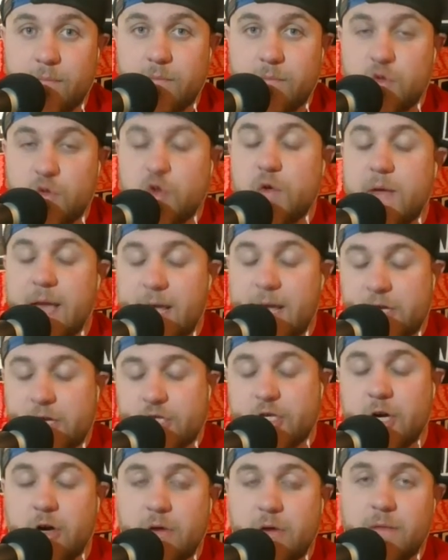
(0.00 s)
2K
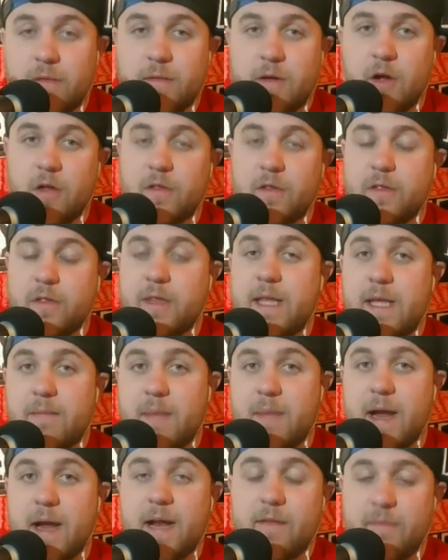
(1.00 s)
show called The
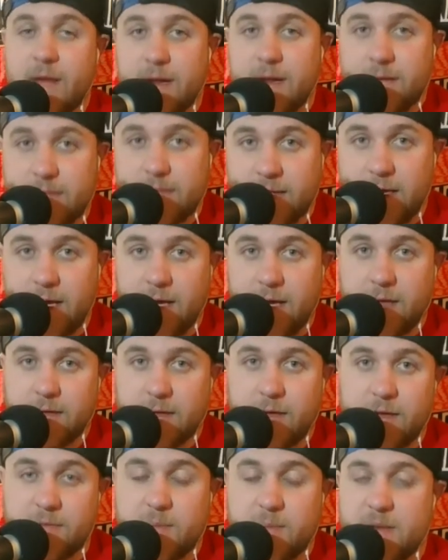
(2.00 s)
Main Event, and
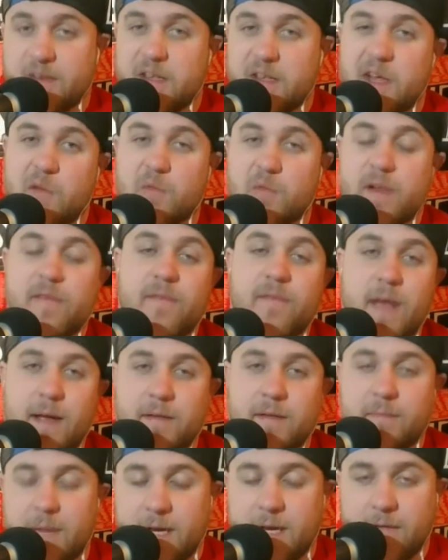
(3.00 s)
it's basically a revamped
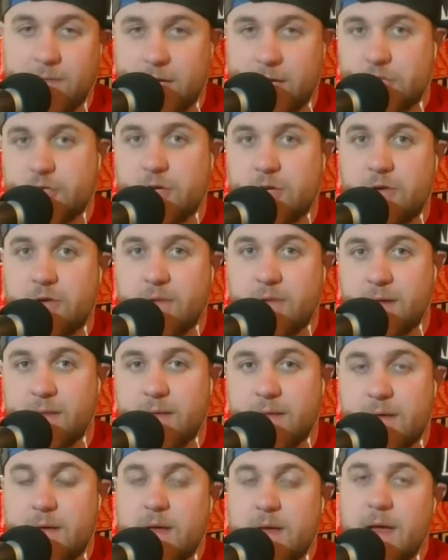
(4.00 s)
main event show with,
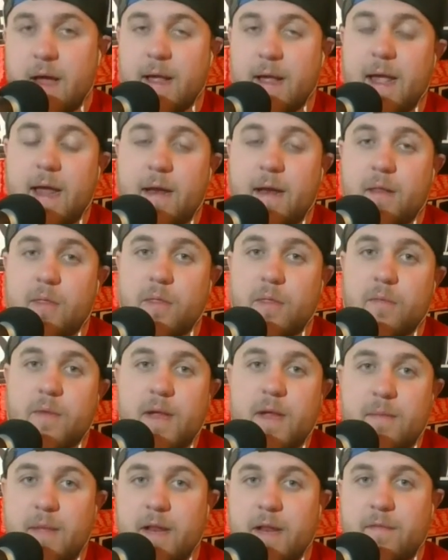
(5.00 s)
again,
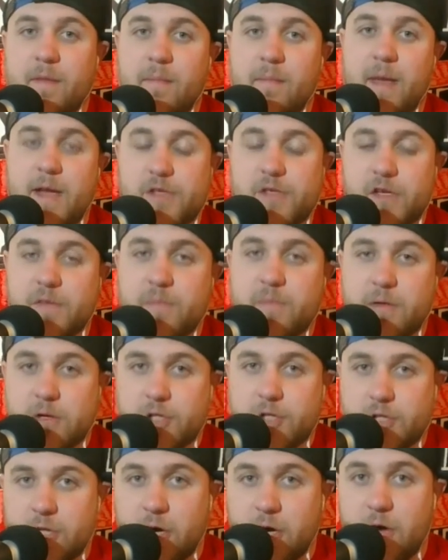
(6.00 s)
3 main event matches per
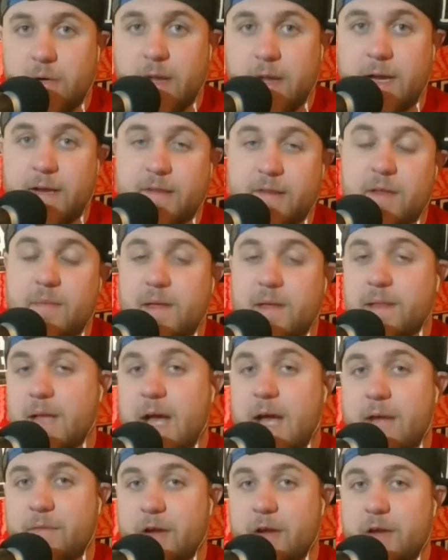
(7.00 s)
show, and it's going to be
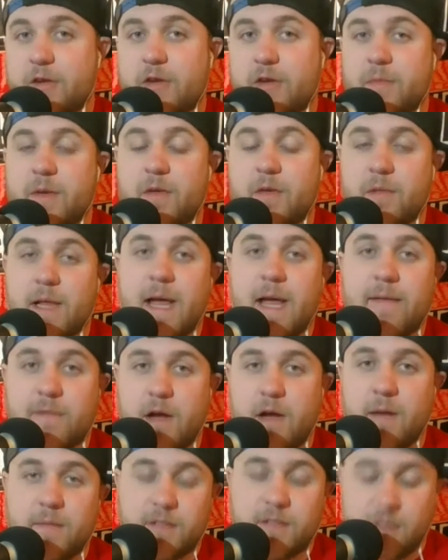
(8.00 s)
live on YouTube and do live
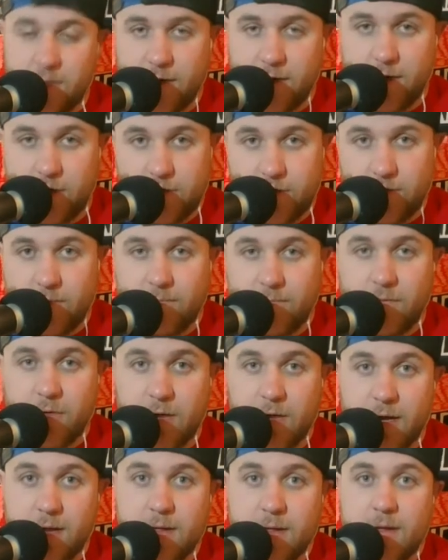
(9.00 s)
commentary on YouTube for
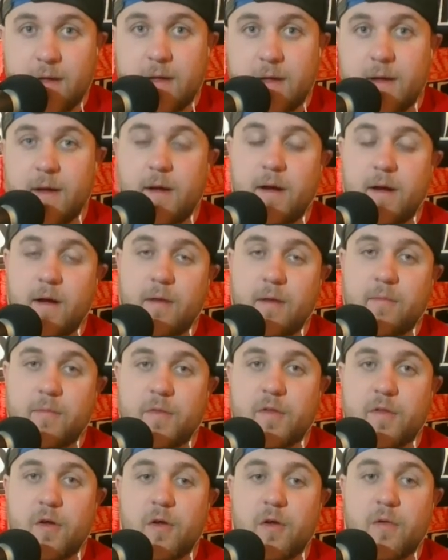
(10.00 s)
it.
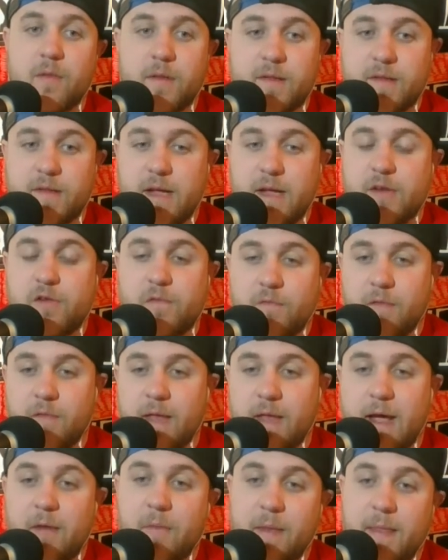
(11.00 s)
So stay tuned for
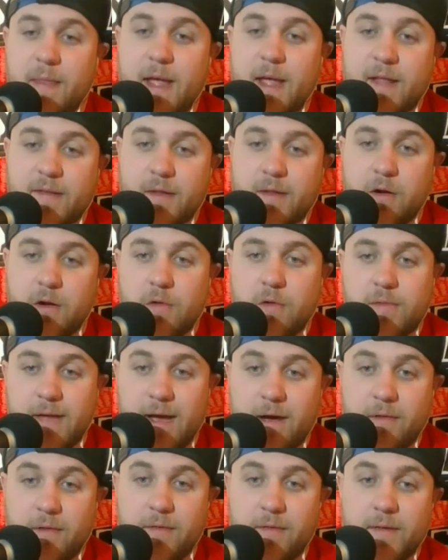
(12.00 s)
that when that's going to go
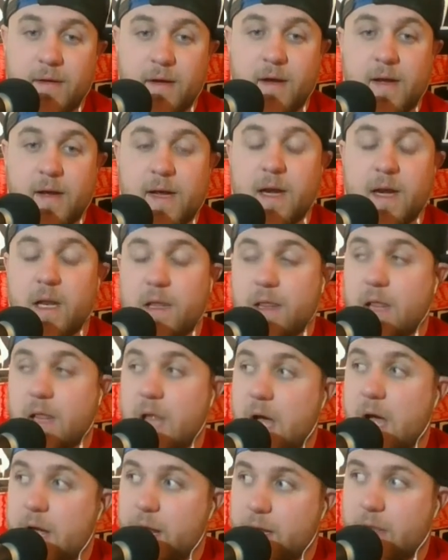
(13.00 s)
down. I got a
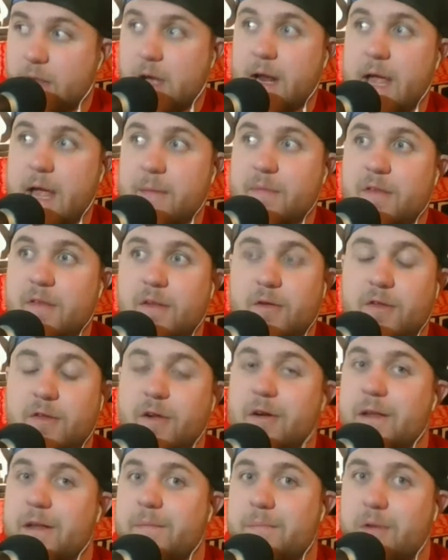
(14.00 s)
lot of episodes
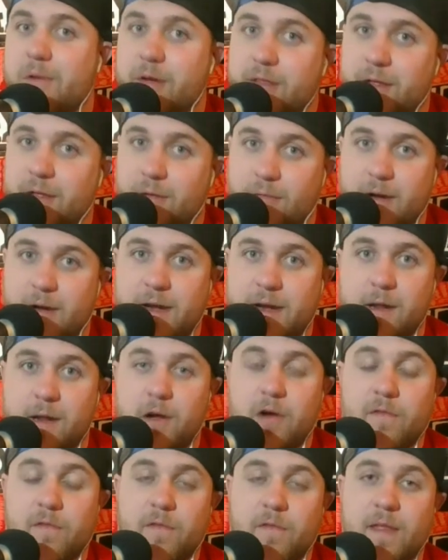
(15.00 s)
already booked and ready to
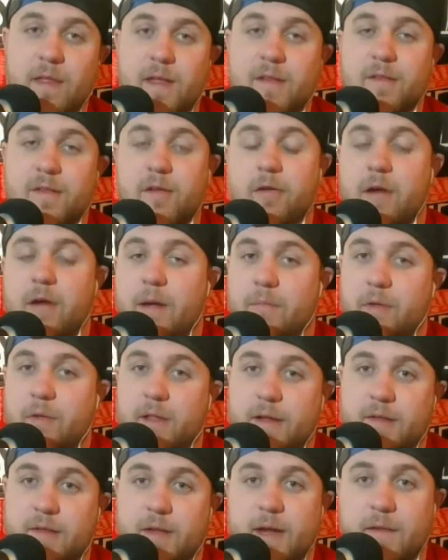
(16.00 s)
go for these, so I'm really
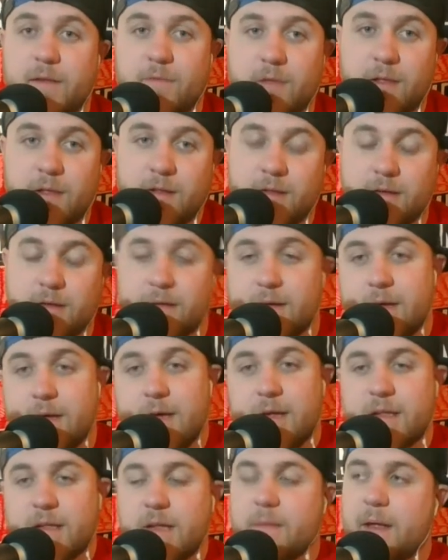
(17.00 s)
excited for this, and
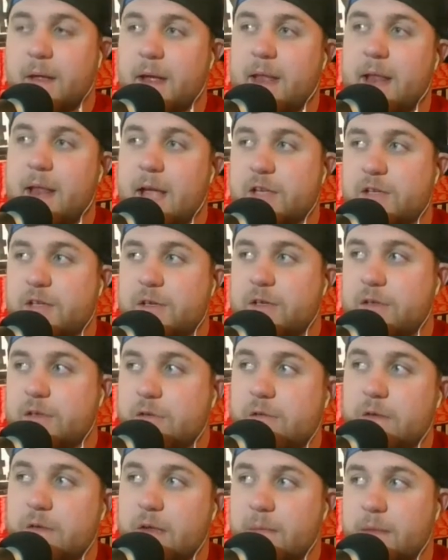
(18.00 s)
something I can actually
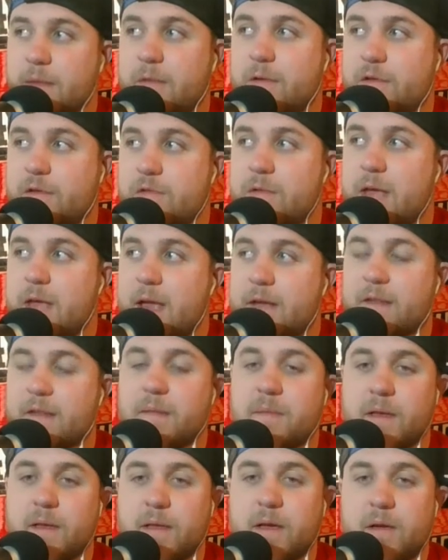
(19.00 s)
do something with 2K, because I've
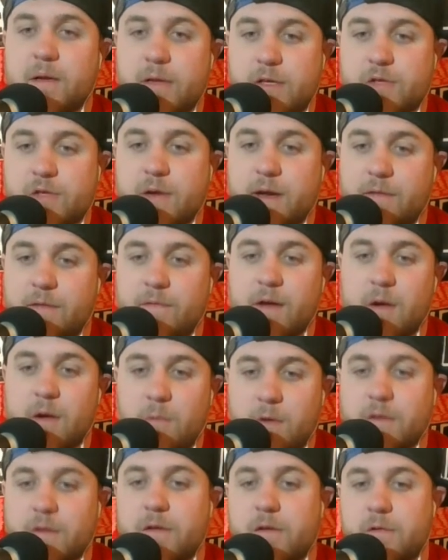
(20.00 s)
been literally trying to figure out
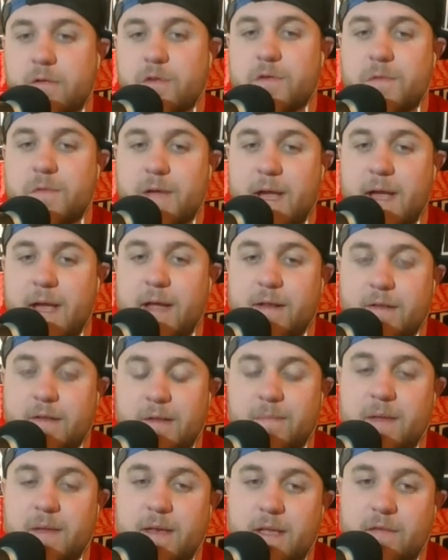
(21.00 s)
what to do with 2K and
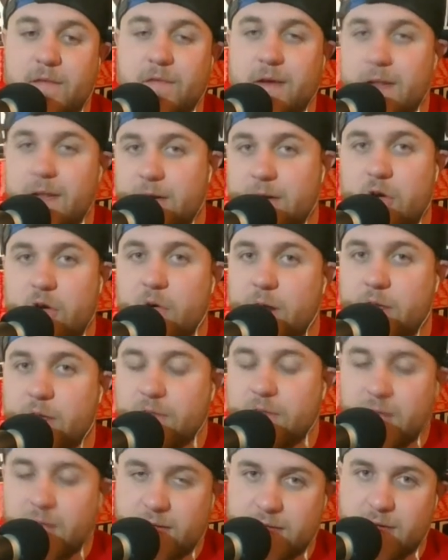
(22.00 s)
something different that no one else
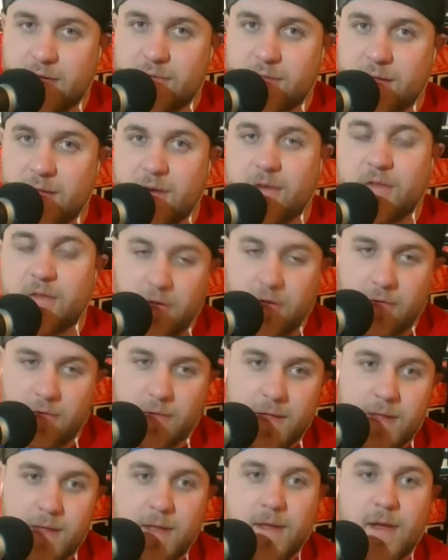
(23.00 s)
does out there. So
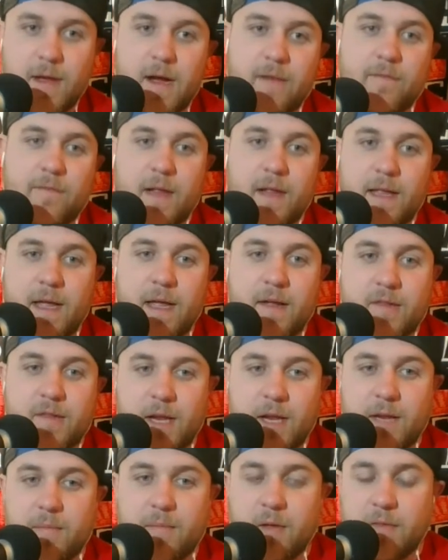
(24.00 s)
I'm finally
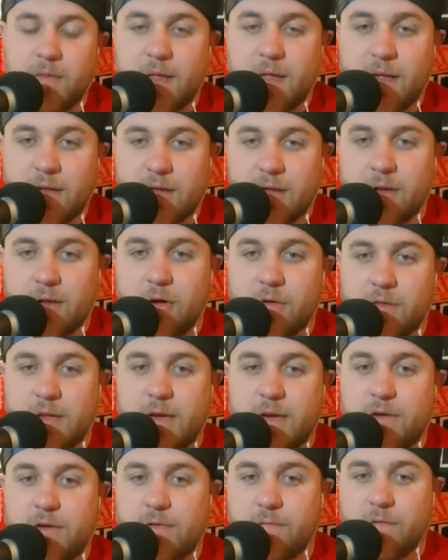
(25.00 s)
excited about this, so stay
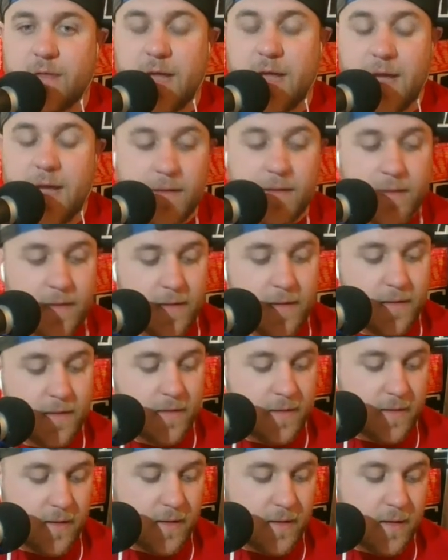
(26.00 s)
tuned for that.
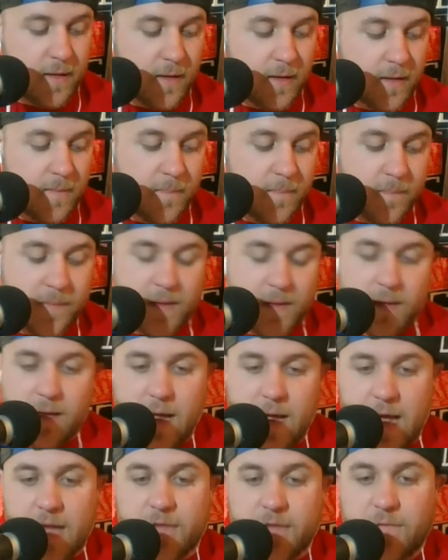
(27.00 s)

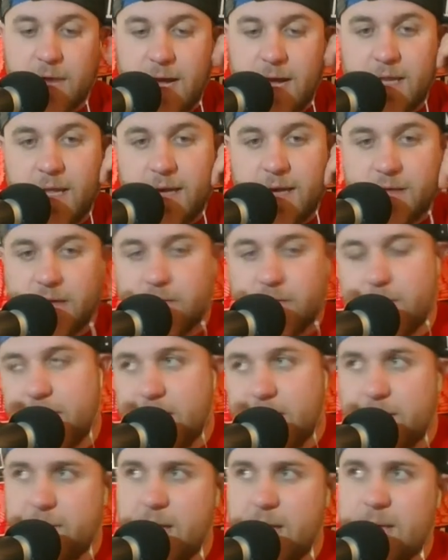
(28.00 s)
As for headlines this
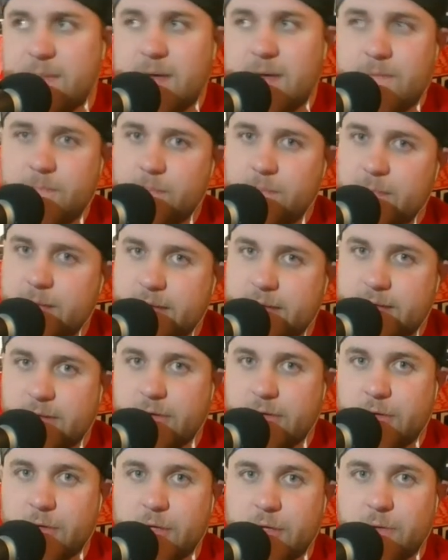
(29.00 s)
weekend, maybe
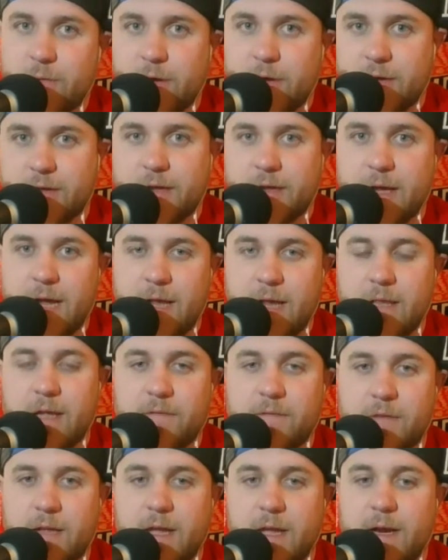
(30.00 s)
still in the works. I'd love
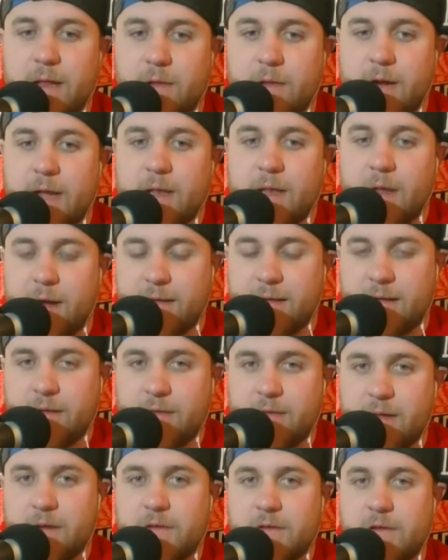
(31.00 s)
to get another headlines out
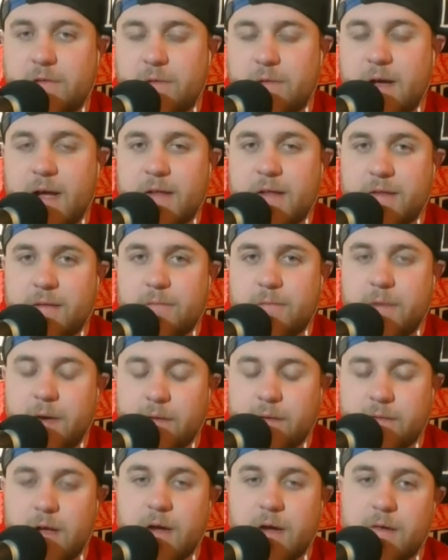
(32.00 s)
there to you guys, and we can
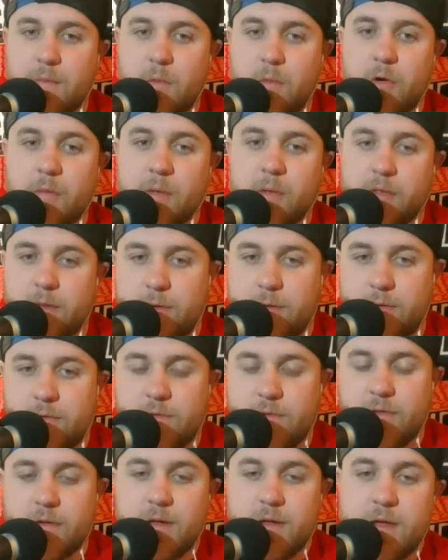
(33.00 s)
talk some more about the
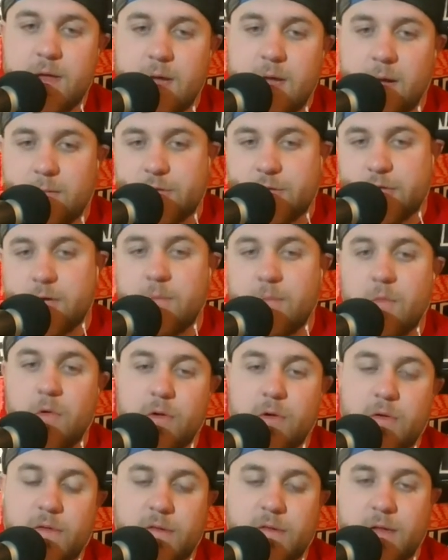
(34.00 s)
news. I'm sure more
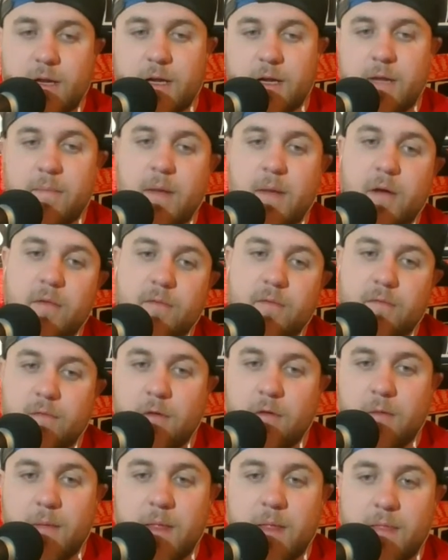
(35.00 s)
news is going to come out
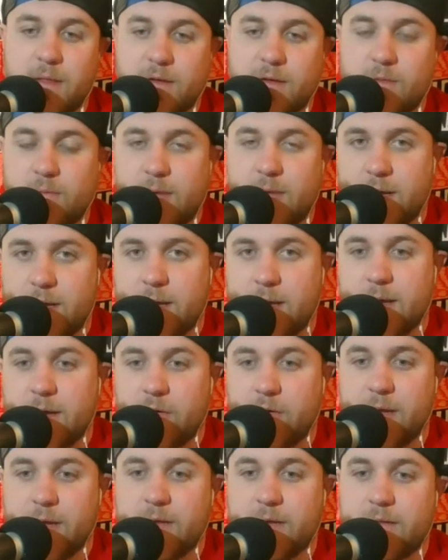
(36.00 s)
from this week
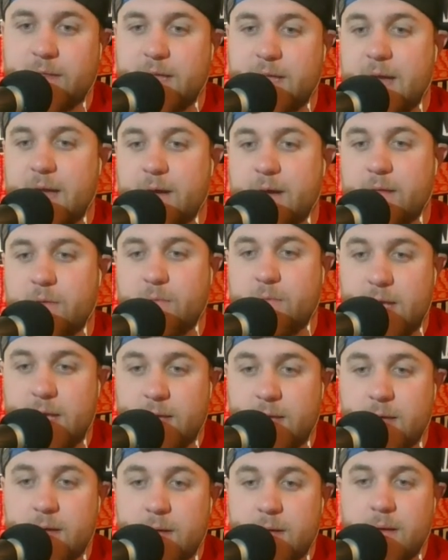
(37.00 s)
going into the end of the week.